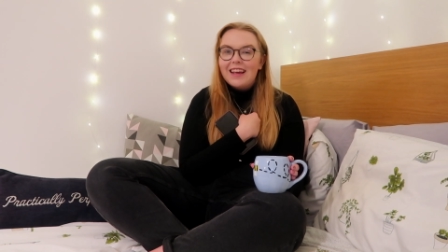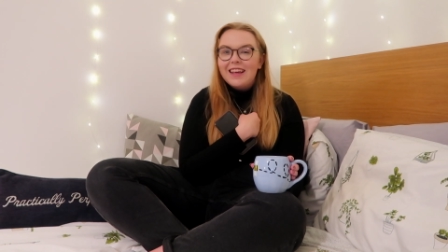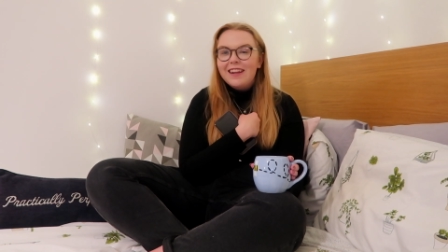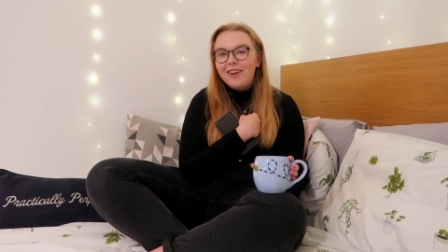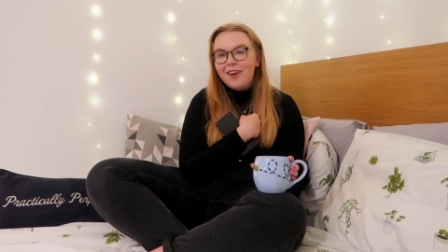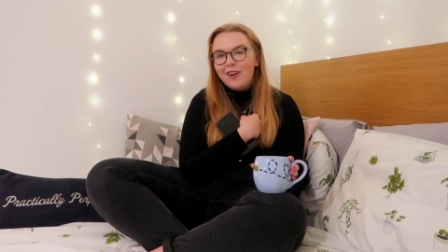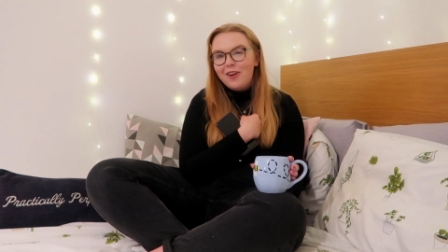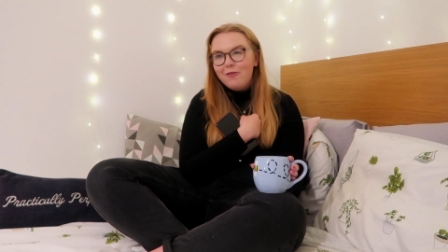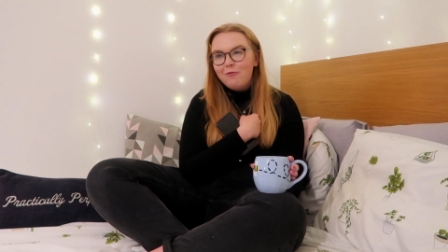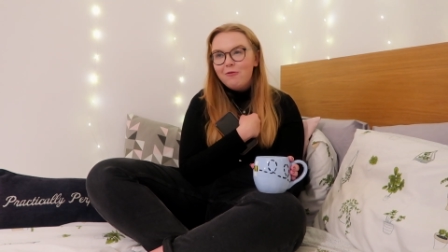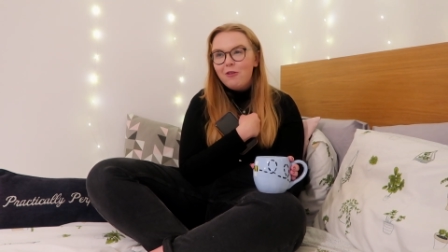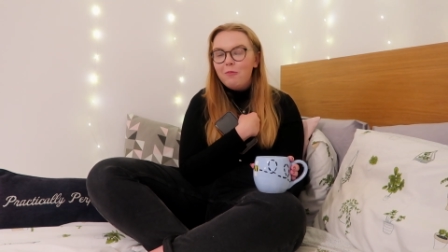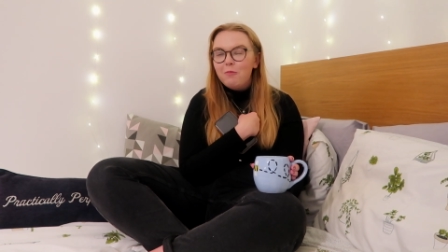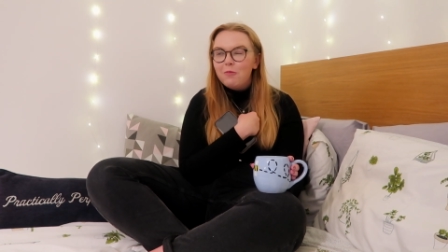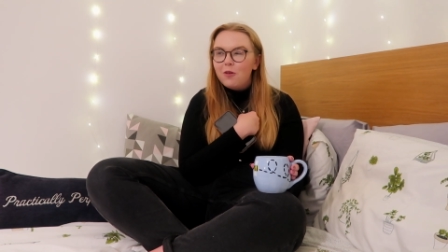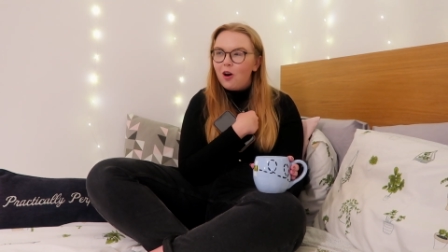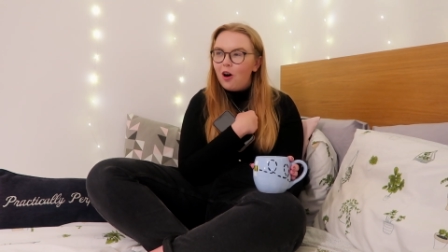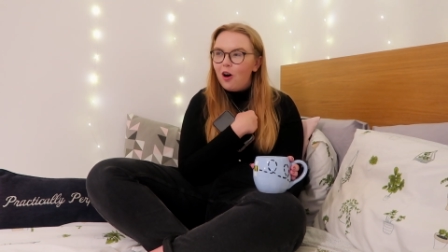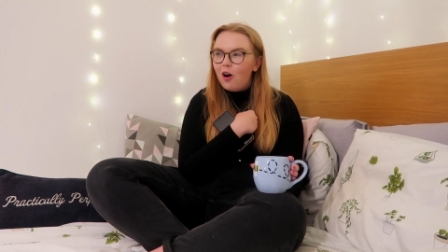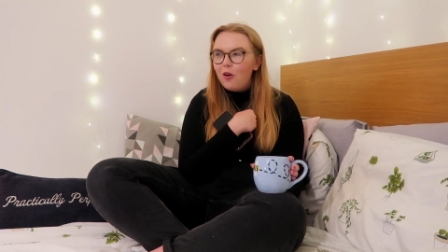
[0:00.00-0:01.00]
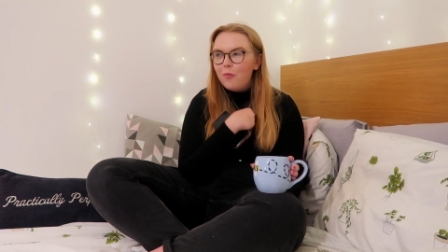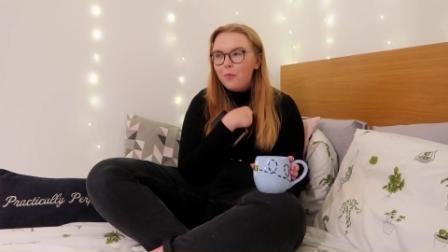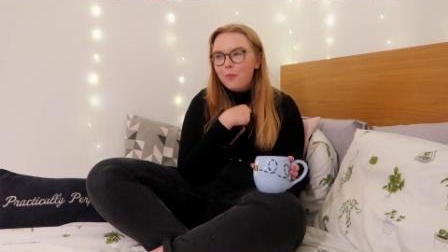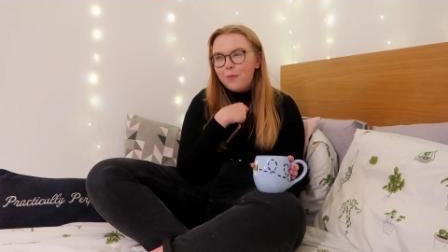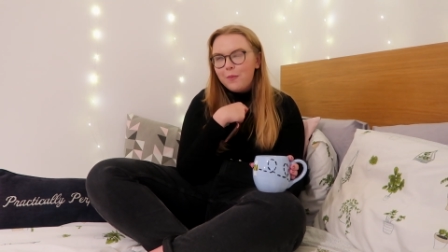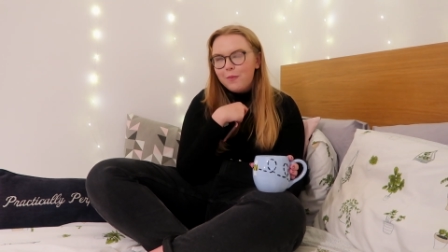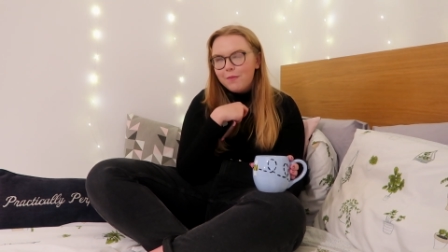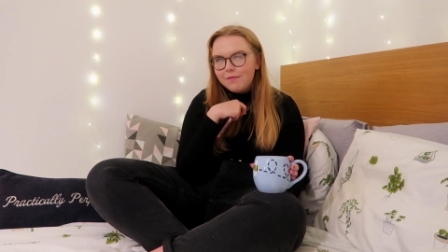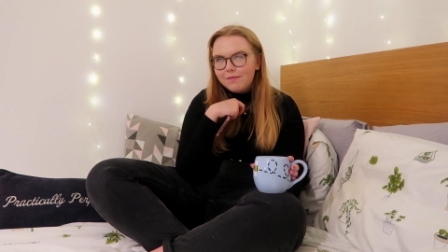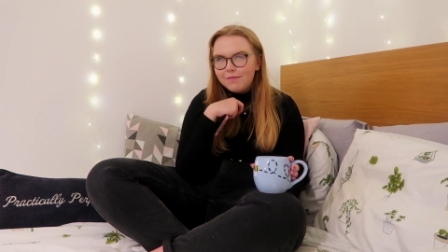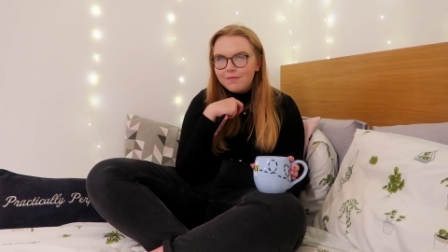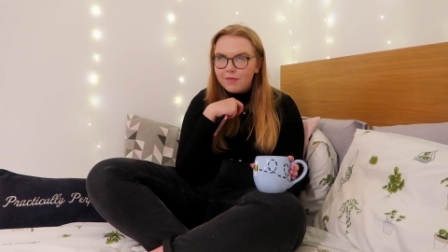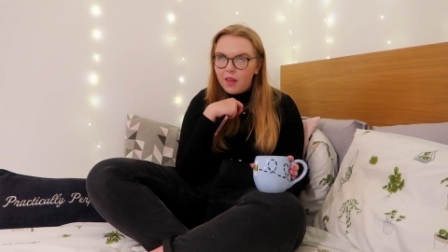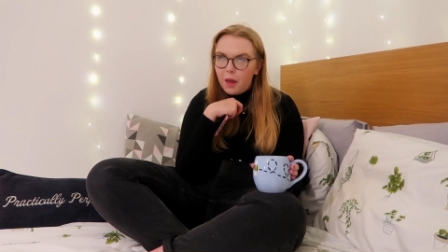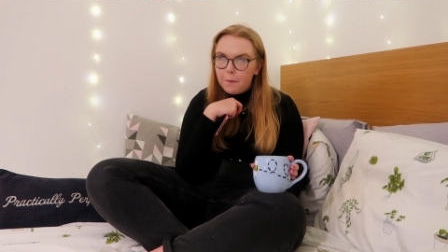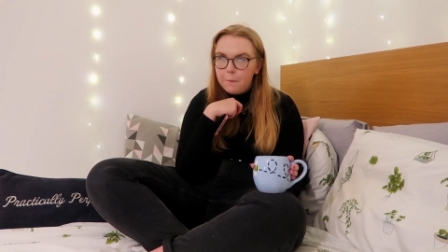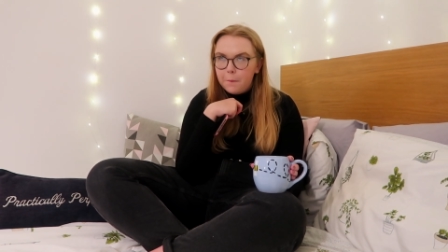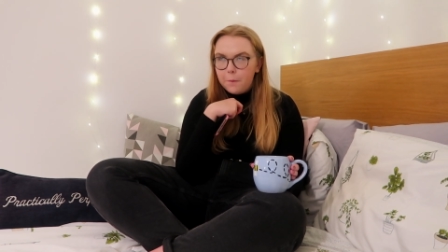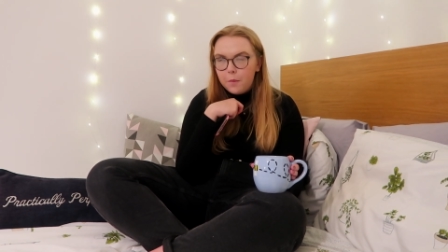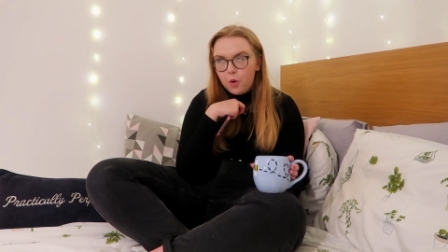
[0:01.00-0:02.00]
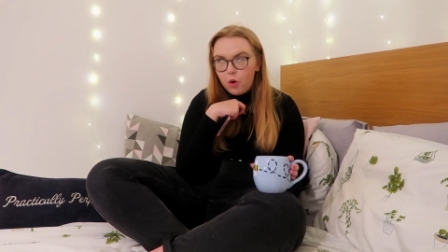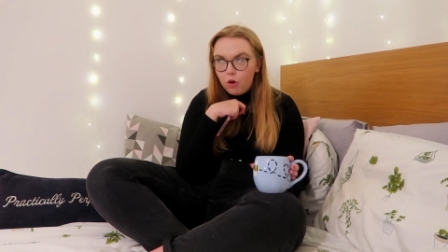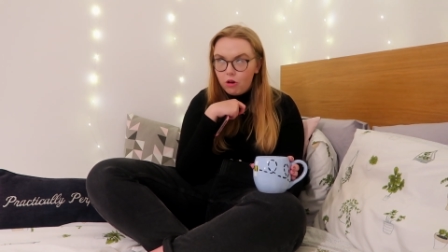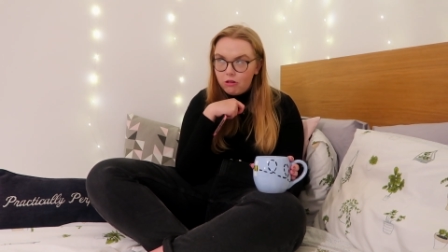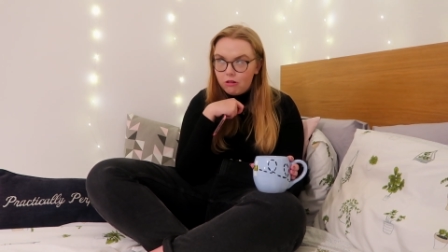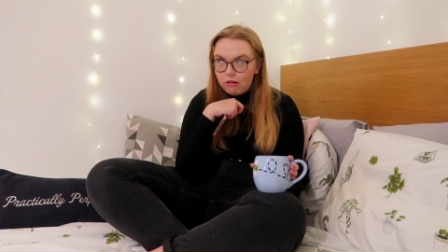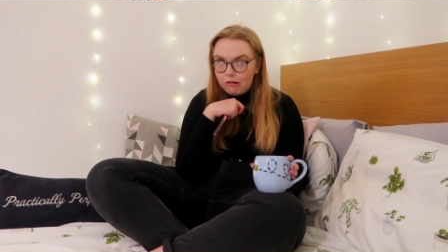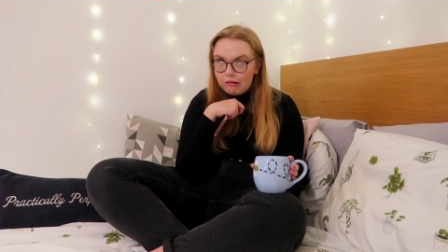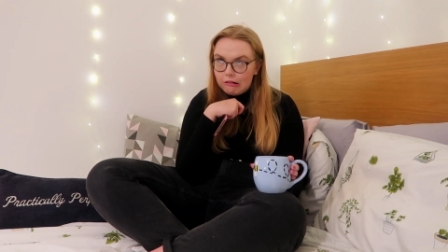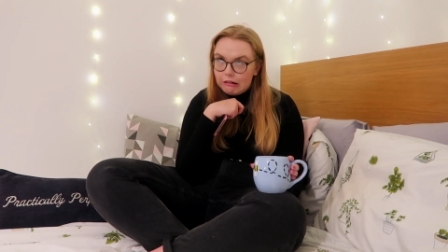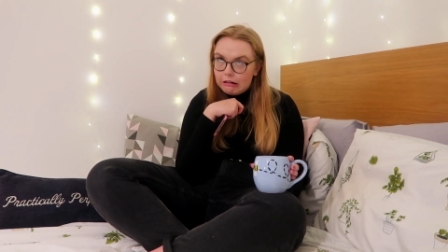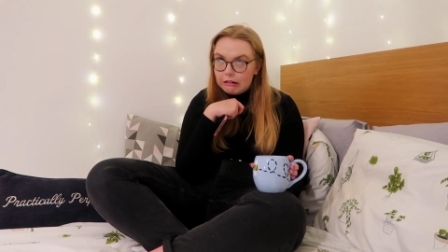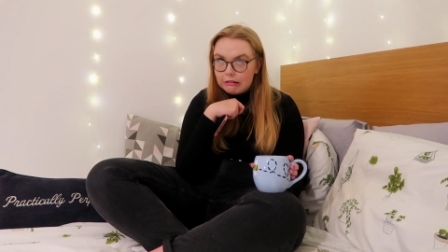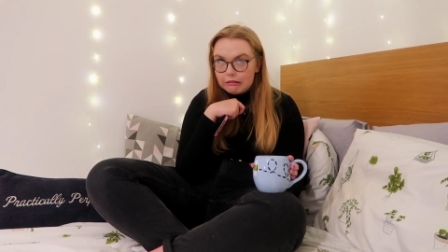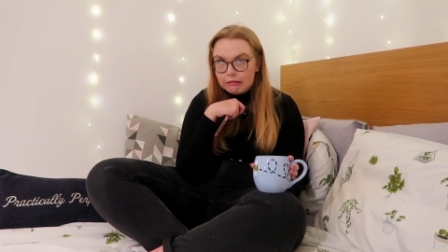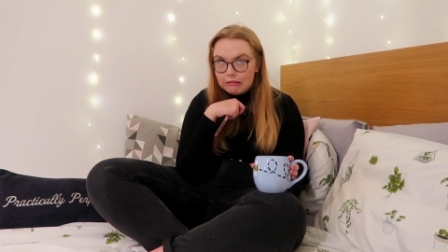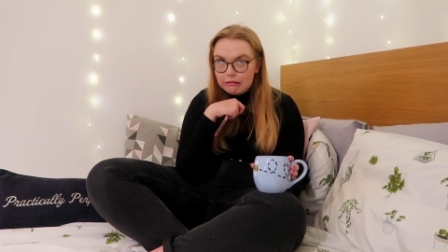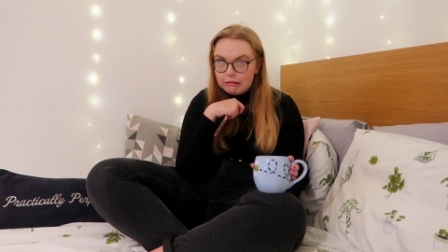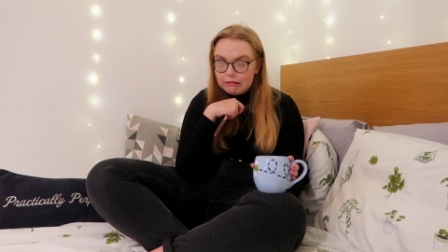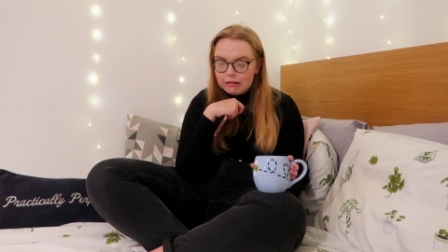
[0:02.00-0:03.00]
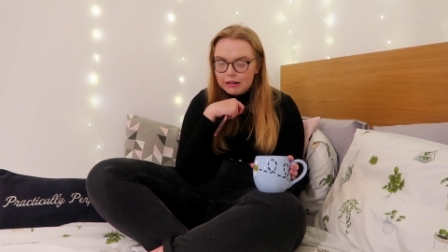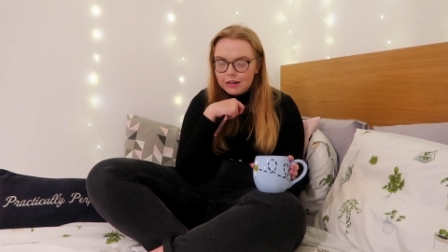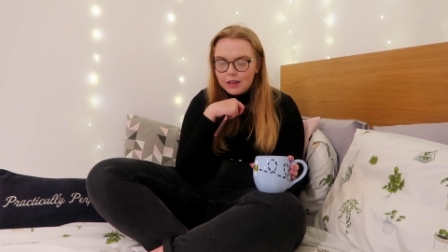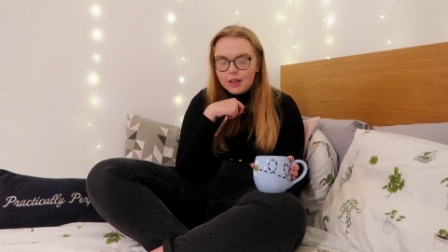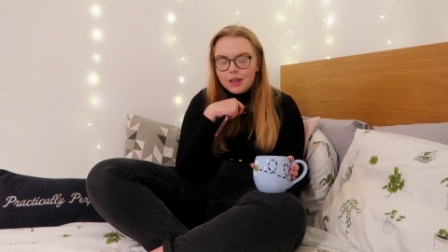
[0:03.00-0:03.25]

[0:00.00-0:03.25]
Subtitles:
you know, rom-com book. Ooh.